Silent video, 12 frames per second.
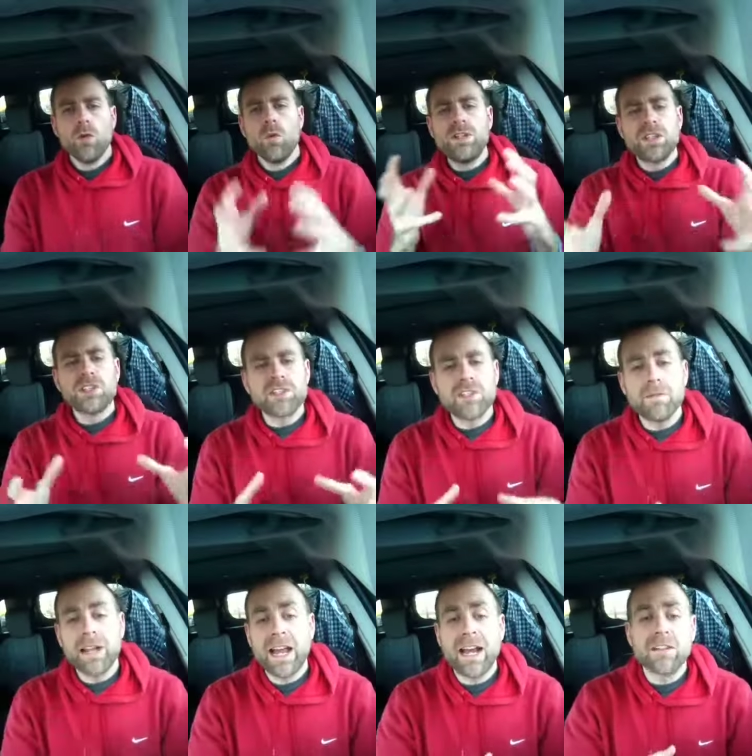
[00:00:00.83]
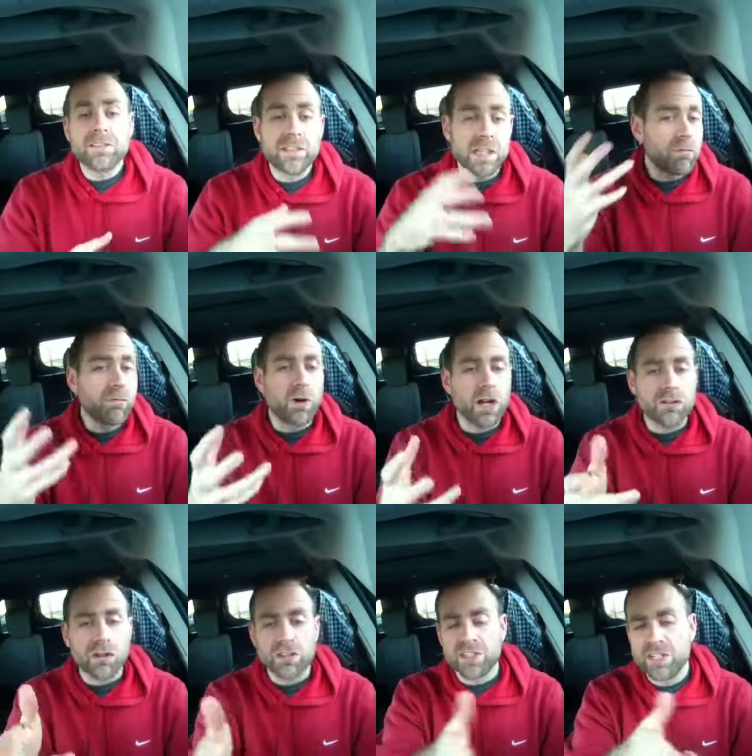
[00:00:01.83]
We just examined how De Beauvoir
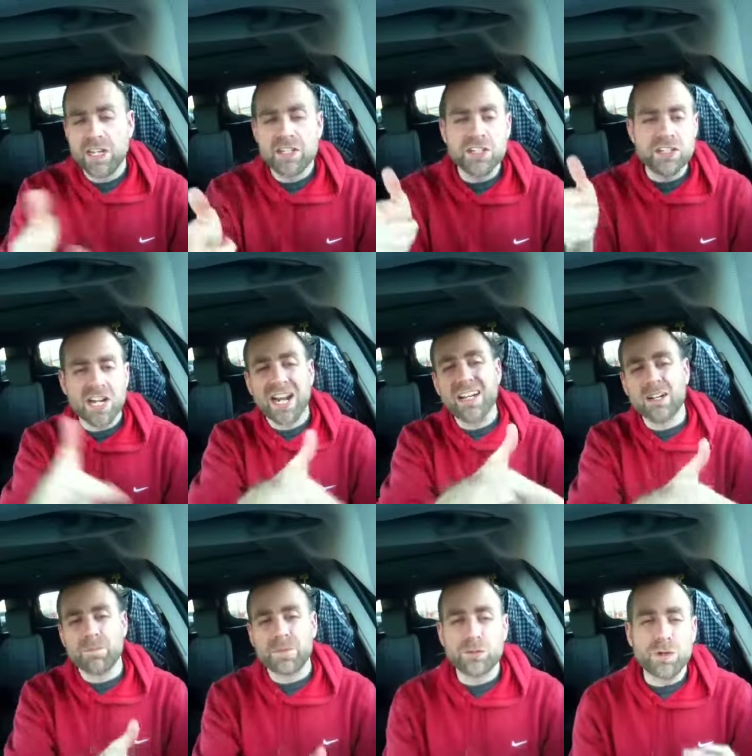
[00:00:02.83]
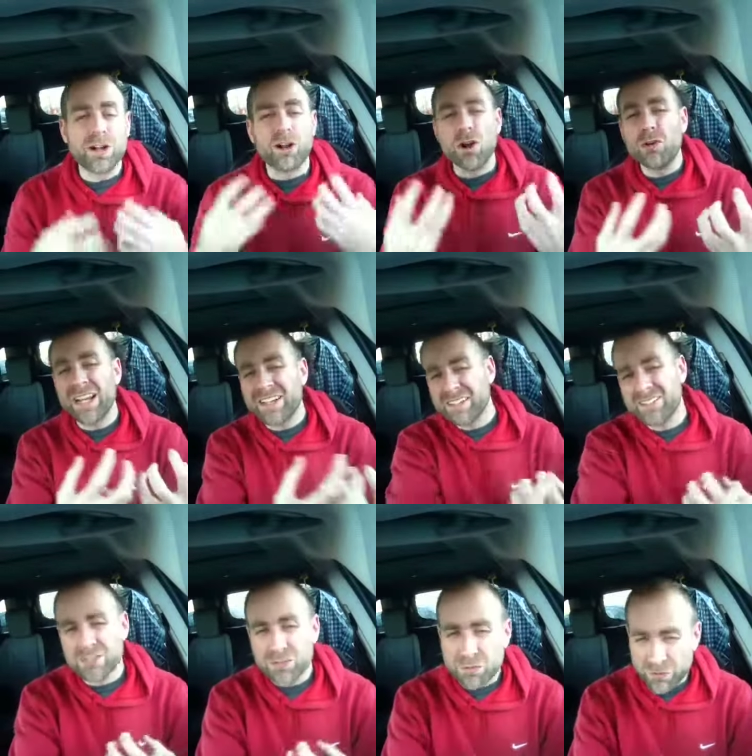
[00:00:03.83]
draws the connection tighter between our own
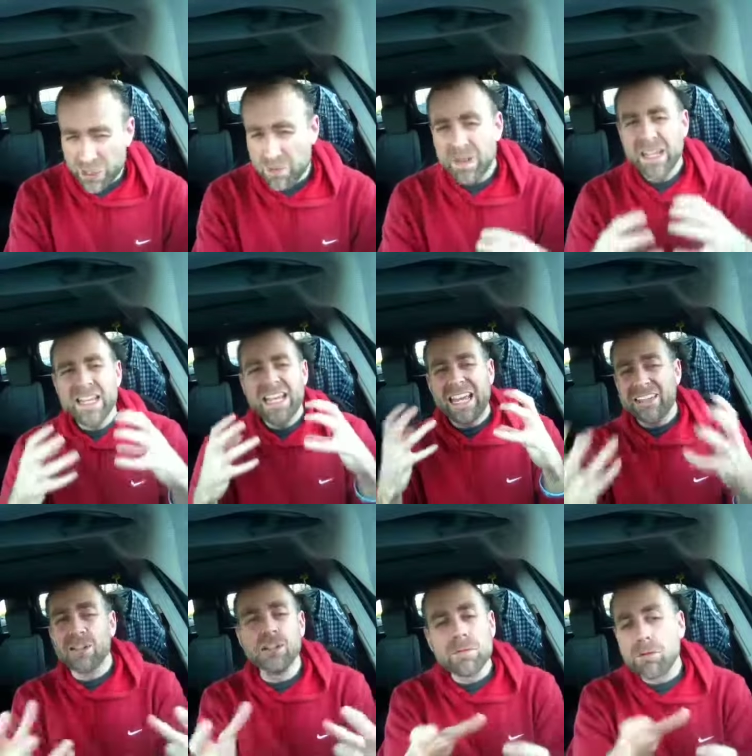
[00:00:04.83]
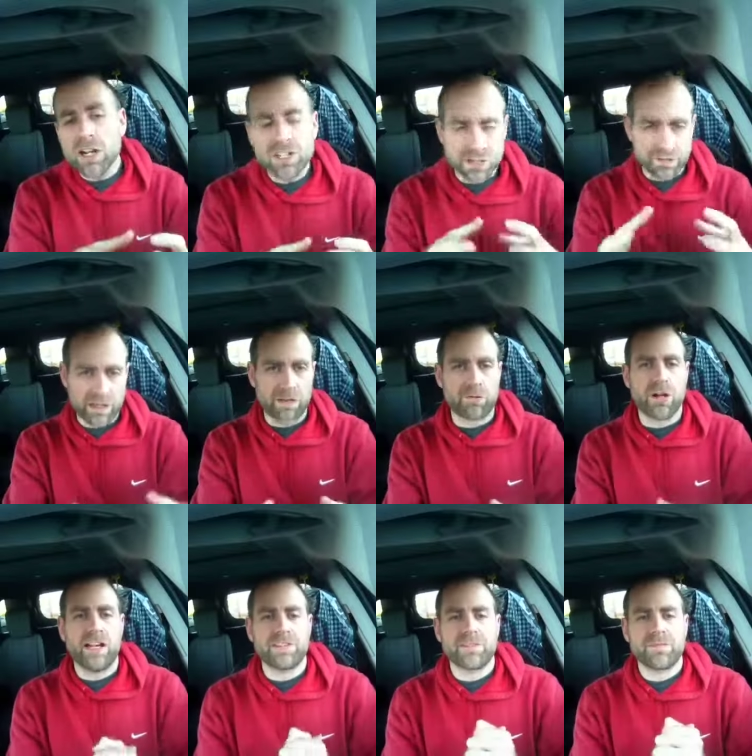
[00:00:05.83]
existential freedom and the liberation of the
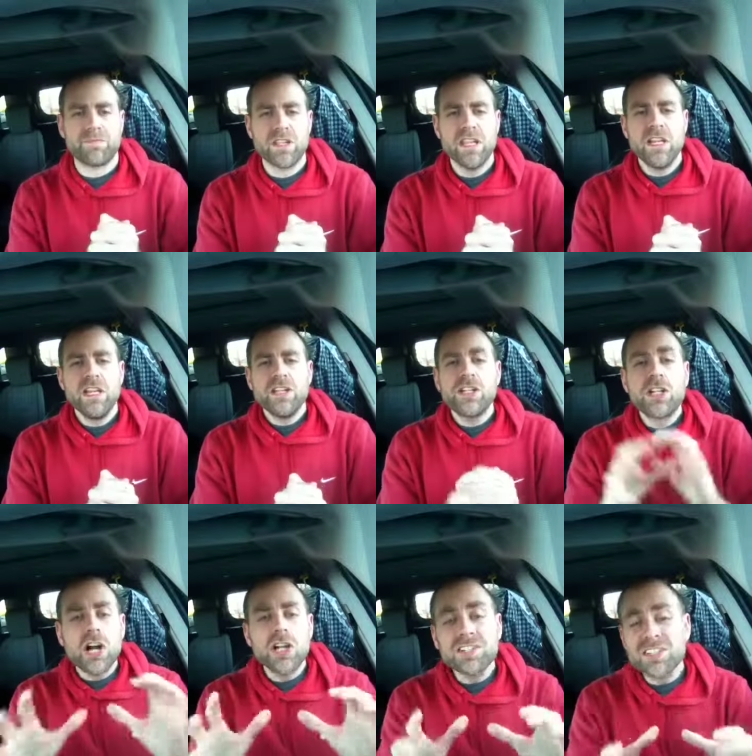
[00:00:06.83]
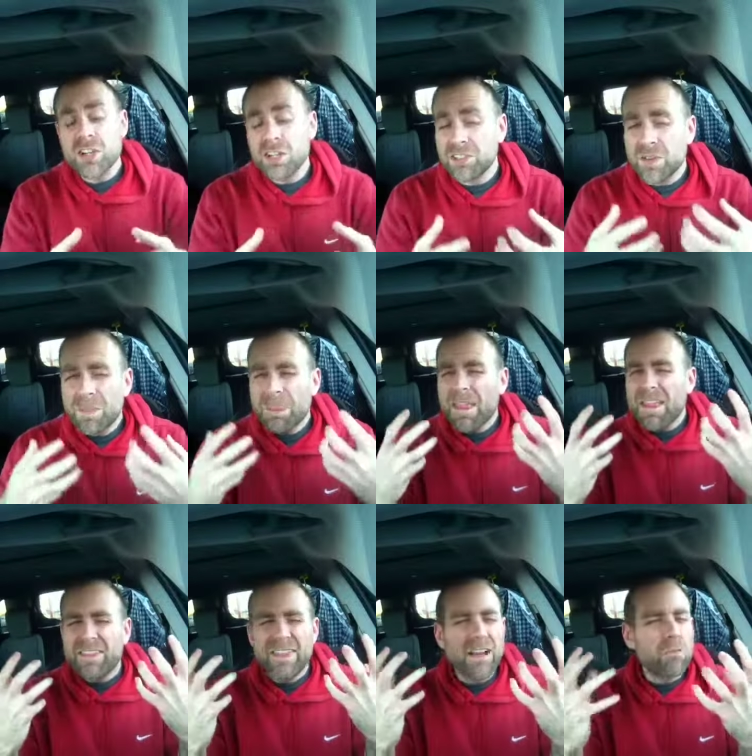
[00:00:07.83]
oppressed. She cautions us
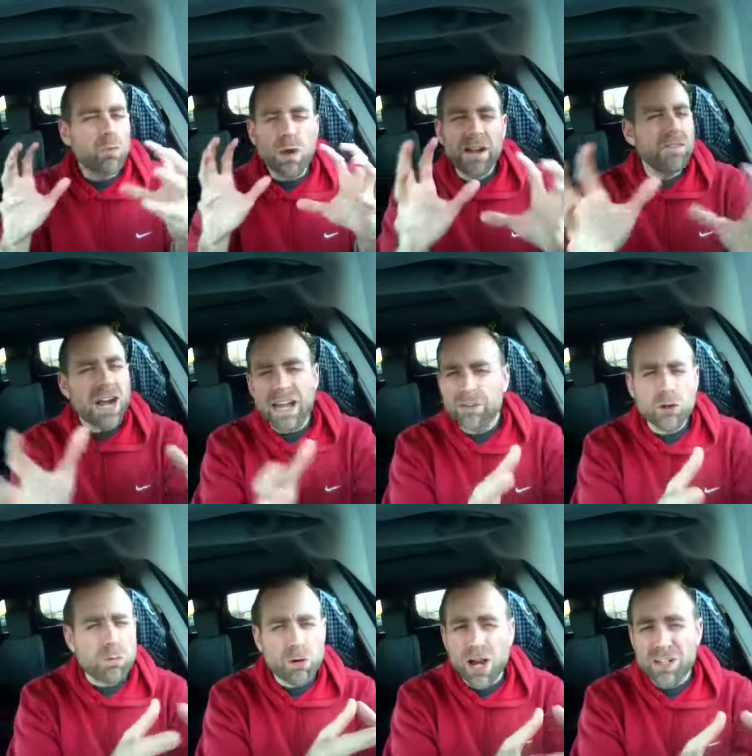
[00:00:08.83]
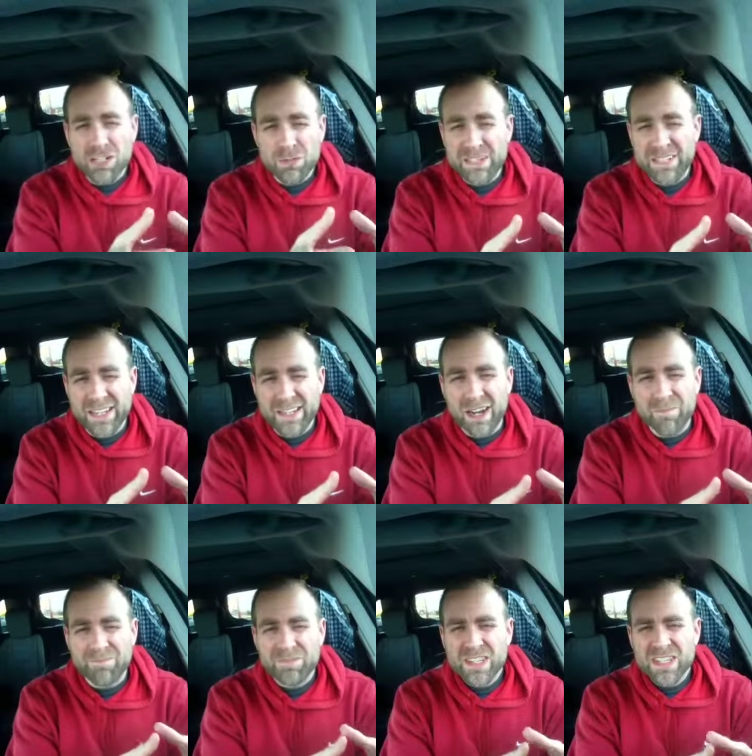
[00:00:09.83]
that whatever ethical project we take up